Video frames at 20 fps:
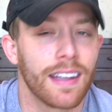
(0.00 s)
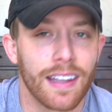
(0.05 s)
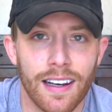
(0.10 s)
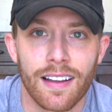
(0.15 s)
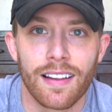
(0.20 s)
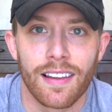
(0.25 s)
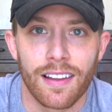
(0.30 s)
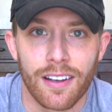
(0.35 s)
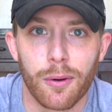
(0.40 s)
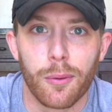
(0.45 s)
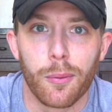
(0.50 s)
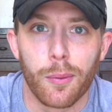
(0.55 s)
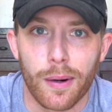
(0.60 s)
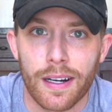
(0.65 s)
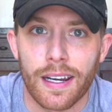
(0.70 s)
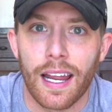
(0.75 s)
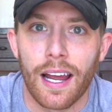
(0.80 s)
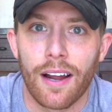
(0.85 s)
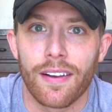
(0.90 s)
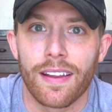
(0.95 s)
get a little
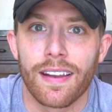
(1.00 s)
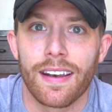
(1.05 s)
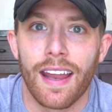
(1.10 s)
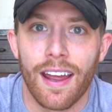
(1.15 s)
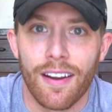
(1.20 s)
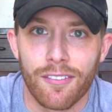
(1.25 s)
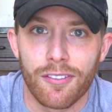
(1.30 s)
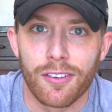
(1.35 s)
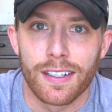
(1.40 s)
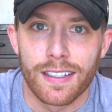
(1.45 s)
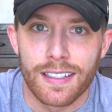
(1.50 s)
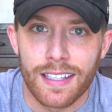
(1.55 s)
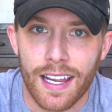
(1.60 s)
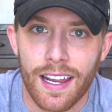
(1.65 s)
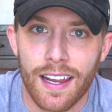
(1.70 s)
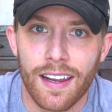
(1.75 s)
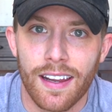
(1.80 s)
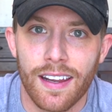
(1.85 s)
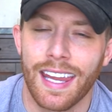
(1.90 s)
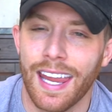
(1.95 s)
workout in every
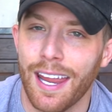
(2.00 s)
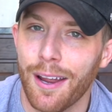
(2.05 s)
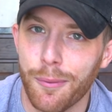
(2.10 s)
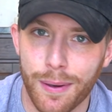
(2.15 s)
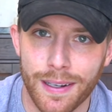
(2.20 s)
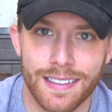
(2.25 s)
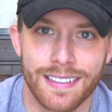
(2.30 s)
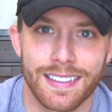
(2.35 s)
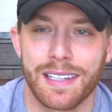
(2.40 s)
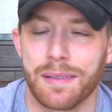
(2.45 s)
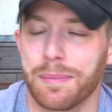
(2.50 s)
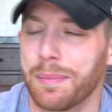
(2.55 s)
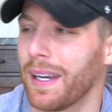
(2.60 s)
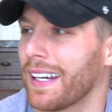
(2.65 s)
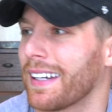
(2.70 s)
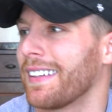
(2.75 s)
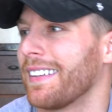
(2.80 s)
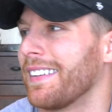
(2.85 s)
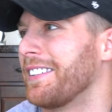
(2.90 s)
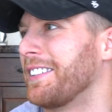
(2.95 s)
day. Can't wait to get
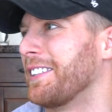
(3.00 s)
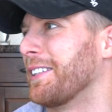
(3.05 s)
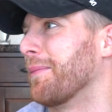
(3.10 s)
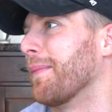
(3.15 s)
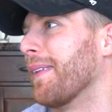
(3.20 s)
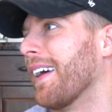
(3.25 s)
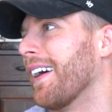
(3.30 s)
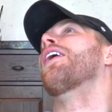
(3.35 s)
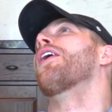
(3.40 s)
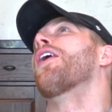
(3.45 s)
back to the gym though.